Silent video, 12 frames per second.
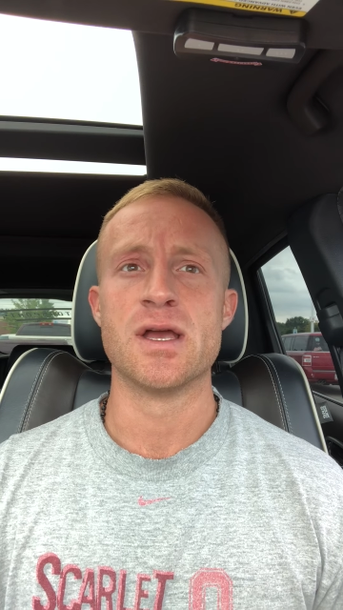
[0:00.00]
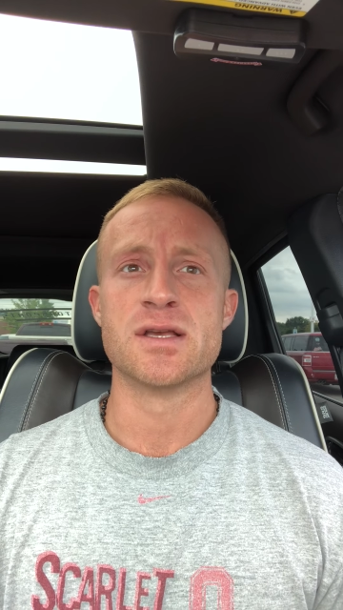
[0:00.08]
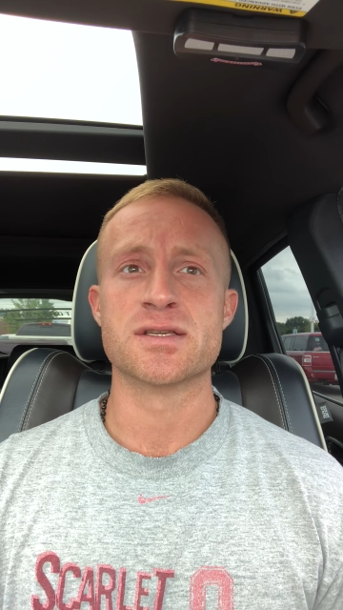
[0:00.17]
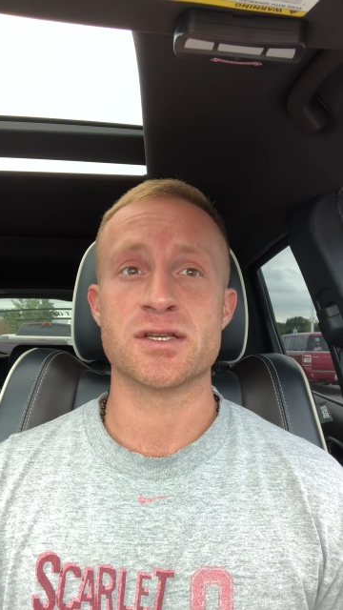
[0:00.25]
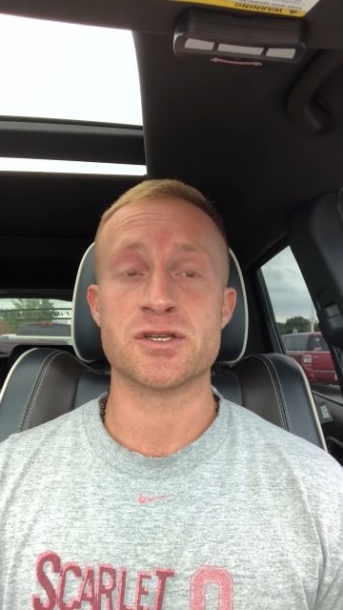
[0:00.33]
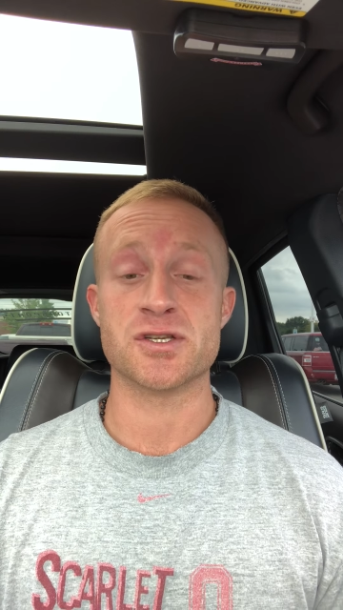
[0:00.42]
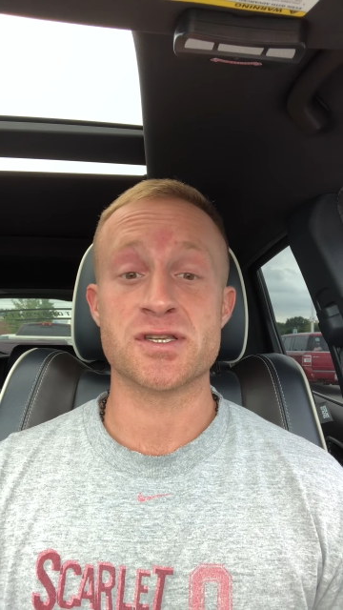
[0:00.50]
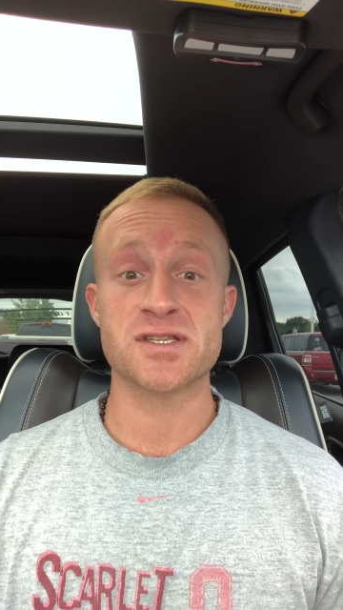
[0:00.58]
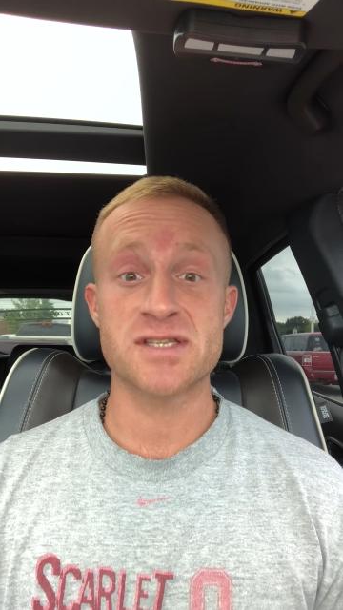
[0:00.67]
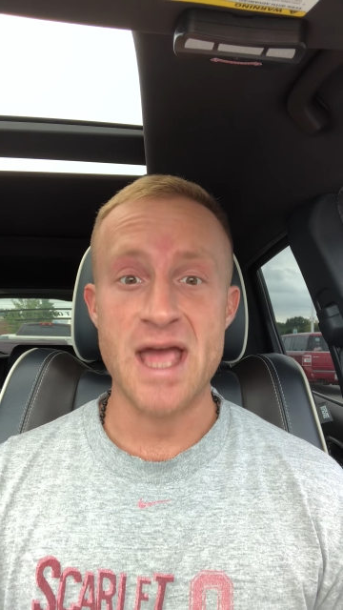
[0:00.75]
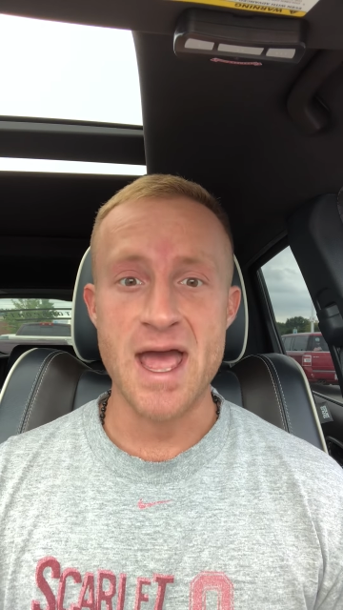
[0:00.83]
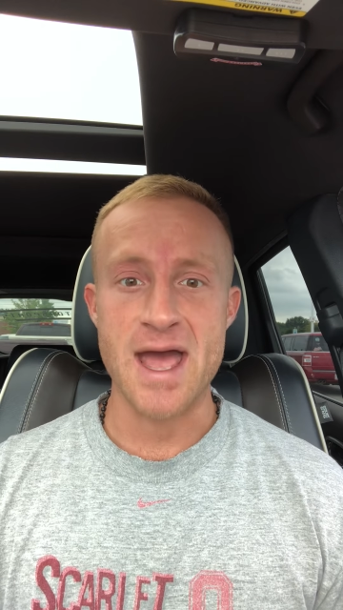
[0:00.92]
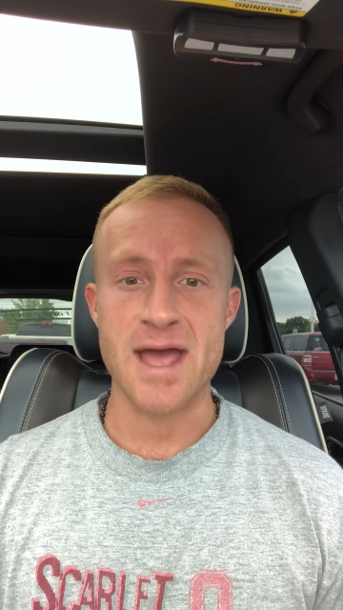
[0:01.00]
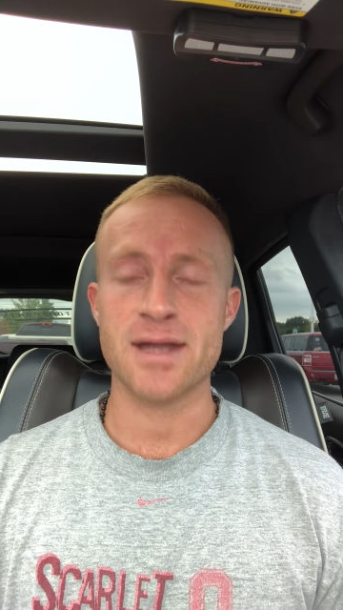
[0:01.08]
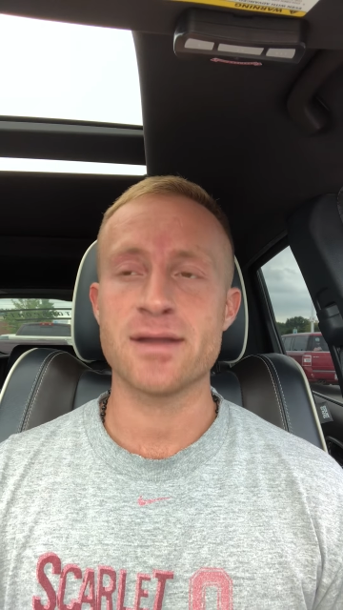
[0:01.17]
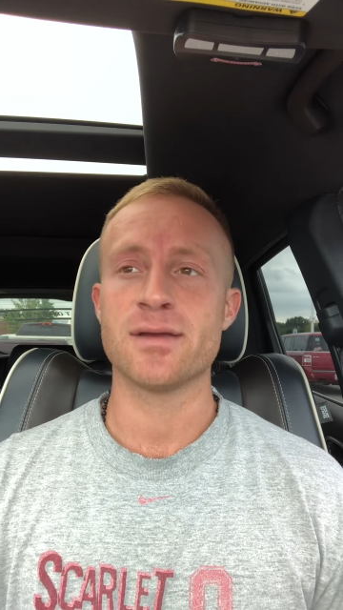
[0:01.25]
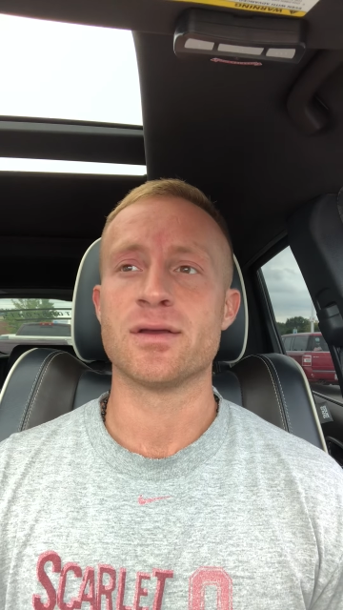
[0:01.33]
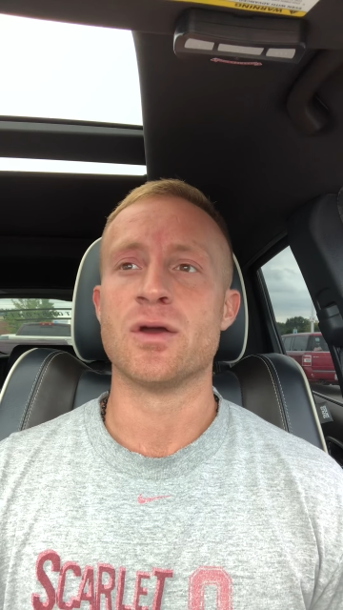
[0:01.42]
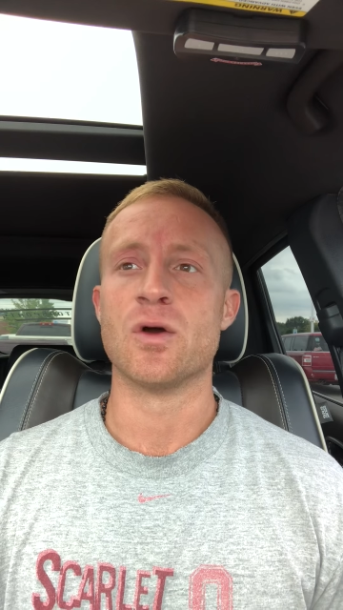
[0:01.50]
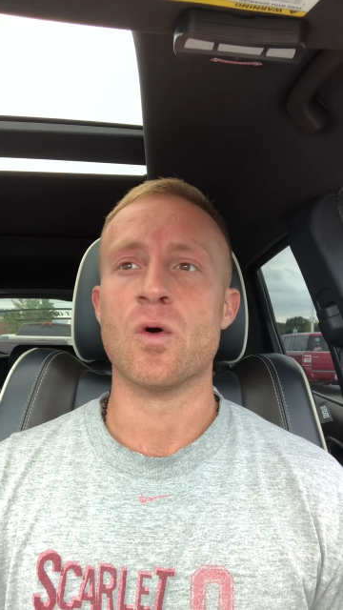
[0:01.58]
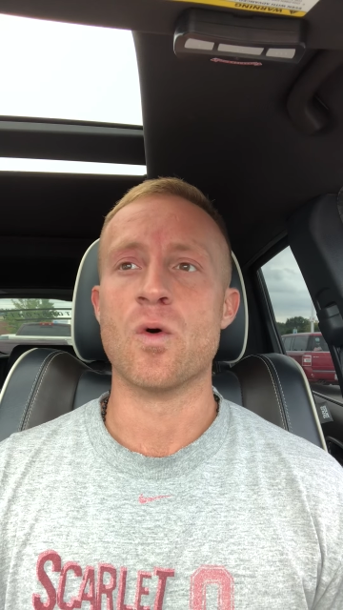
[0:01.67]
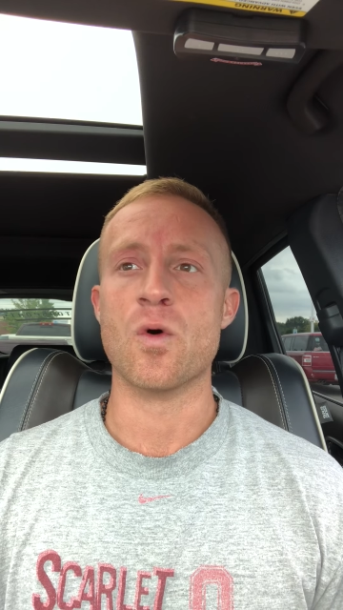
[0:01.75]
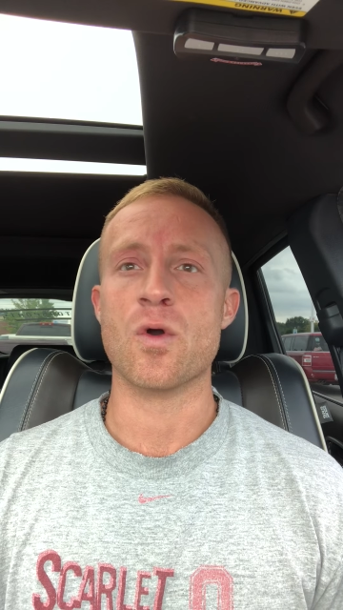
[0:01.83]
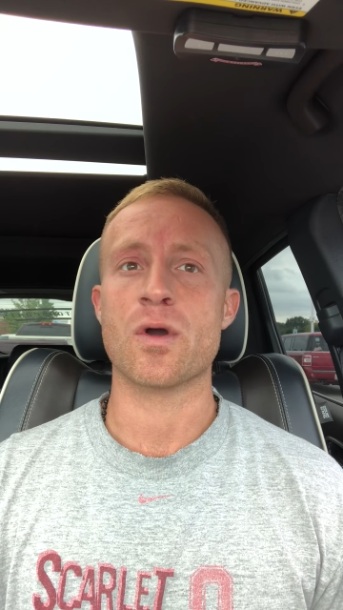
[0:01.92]
such as sad
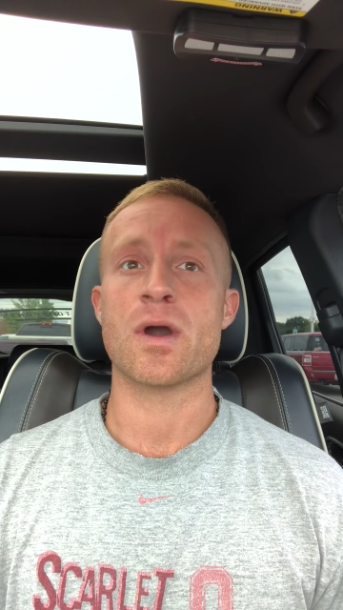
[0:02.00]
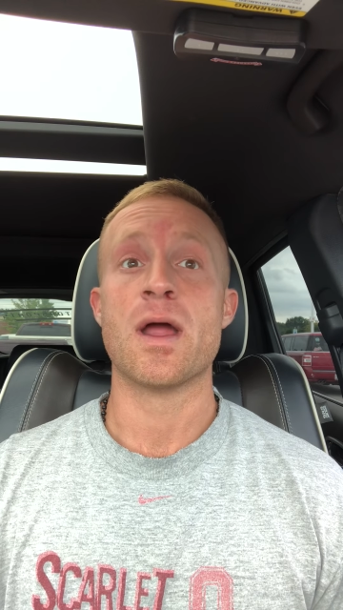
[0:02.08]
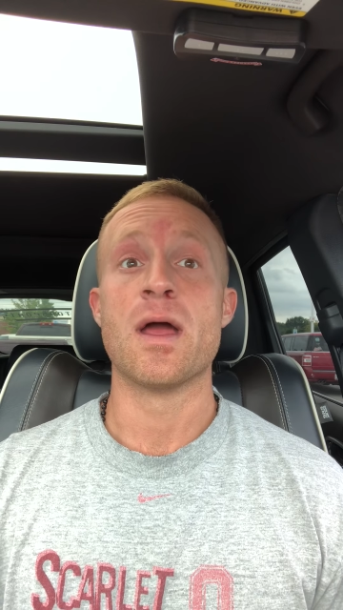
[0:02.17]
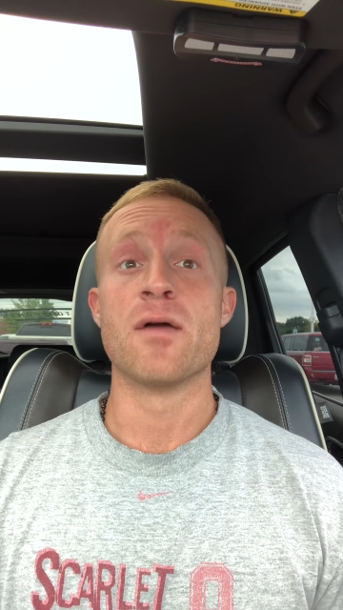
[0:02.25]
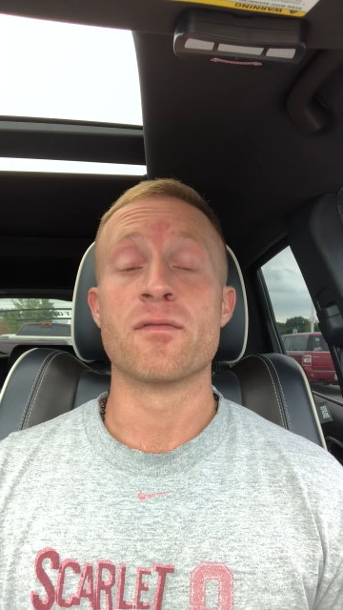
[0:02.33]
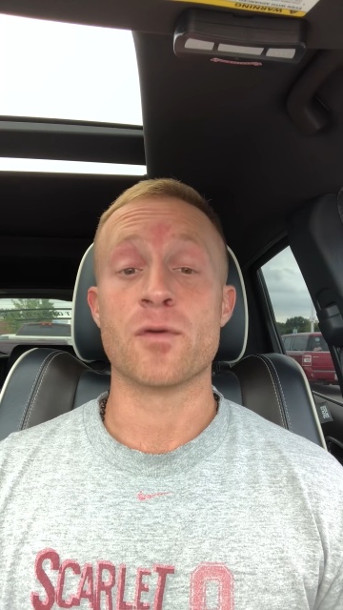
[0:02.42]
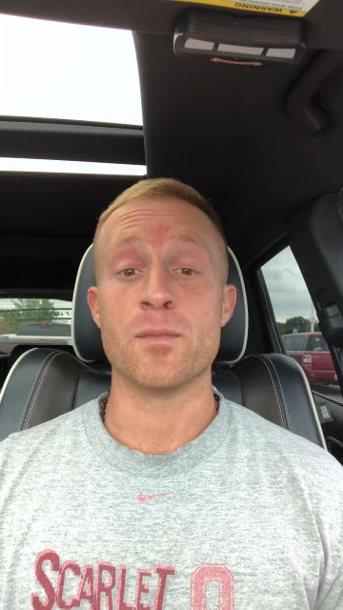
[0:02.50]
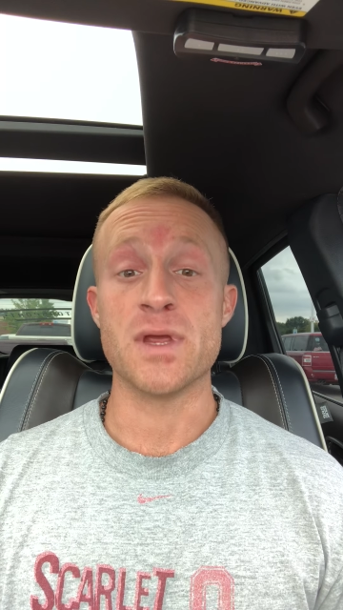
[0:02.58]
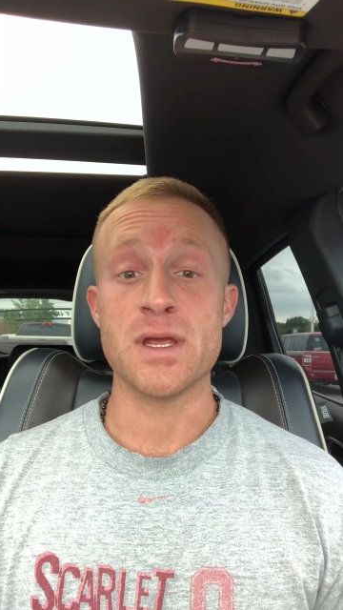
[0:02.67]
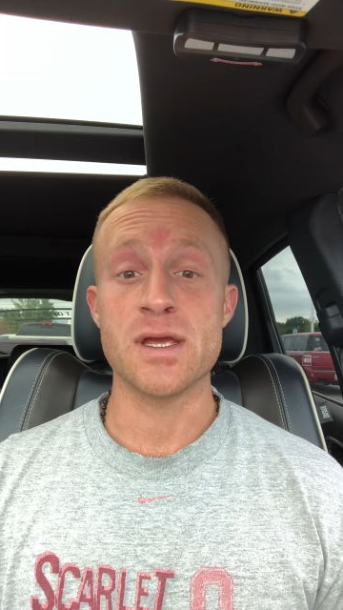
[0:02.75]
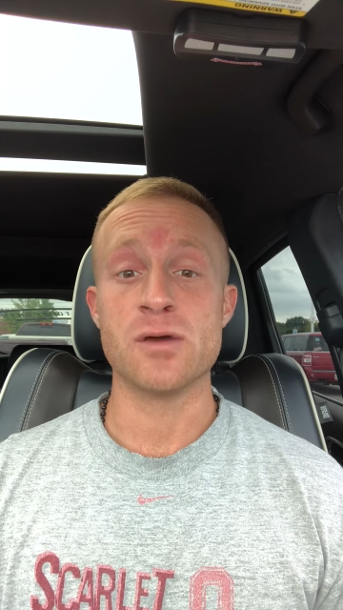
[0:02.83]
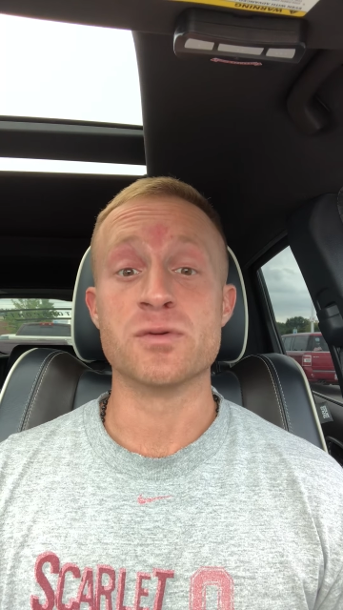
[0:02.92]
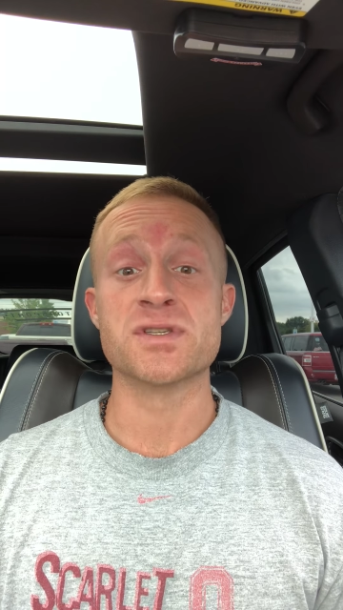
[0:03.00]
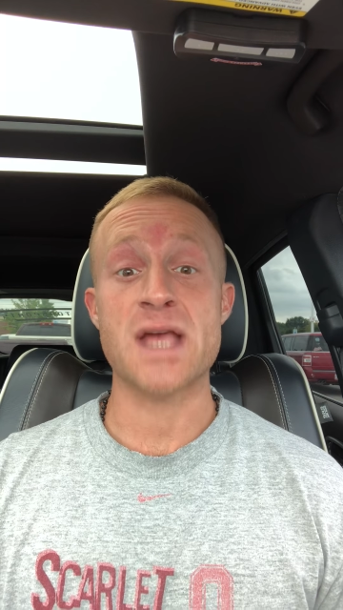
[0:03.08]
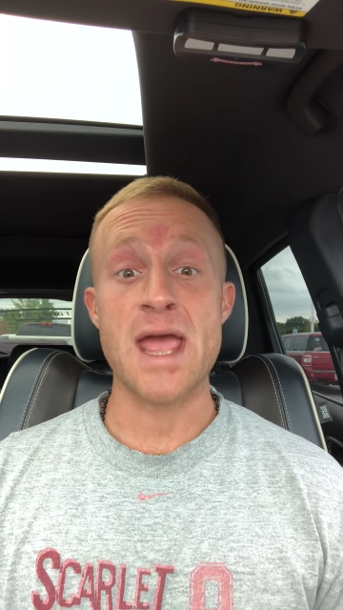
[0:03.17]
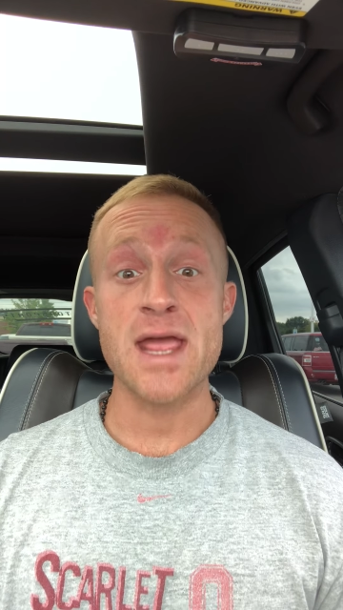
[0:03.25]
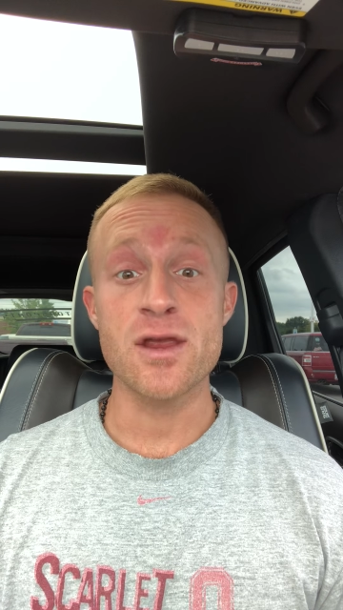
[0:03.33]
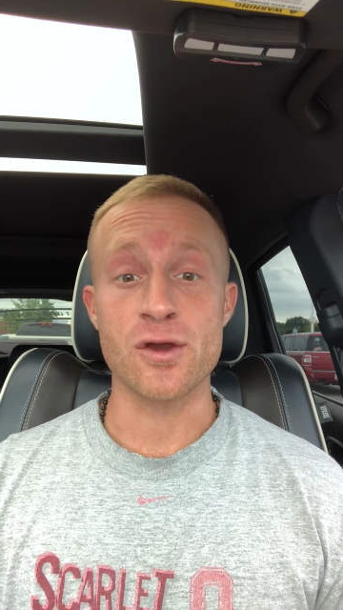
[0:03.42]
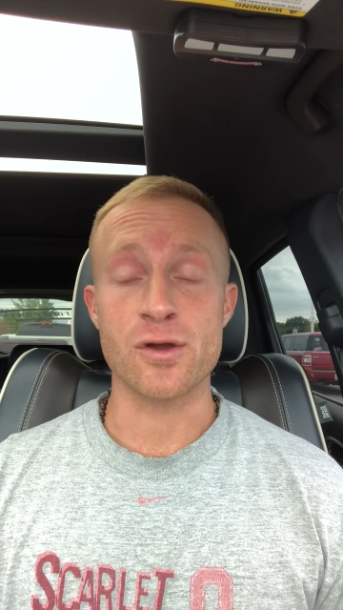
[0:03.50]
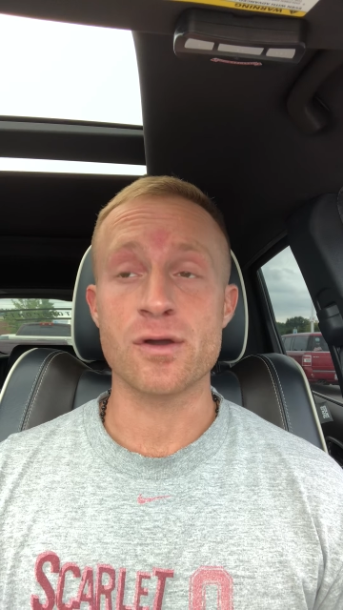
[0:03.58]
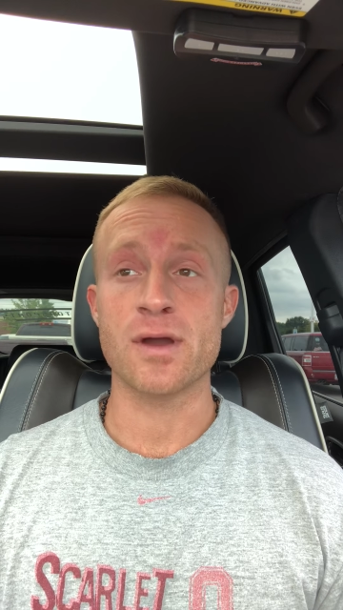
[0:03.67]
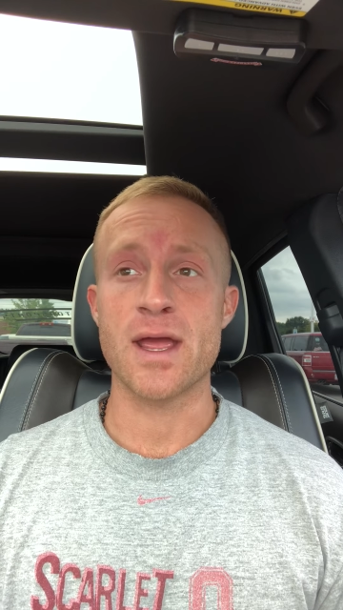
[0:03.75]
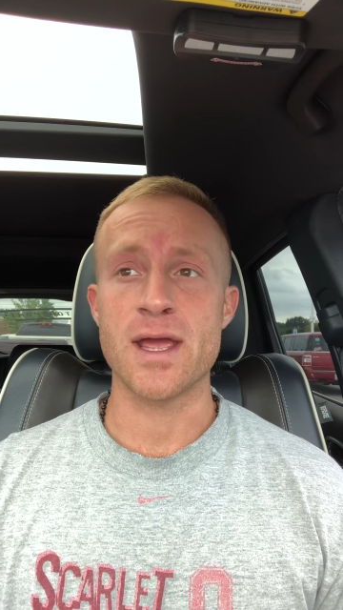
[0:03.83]
or for me, it was anger.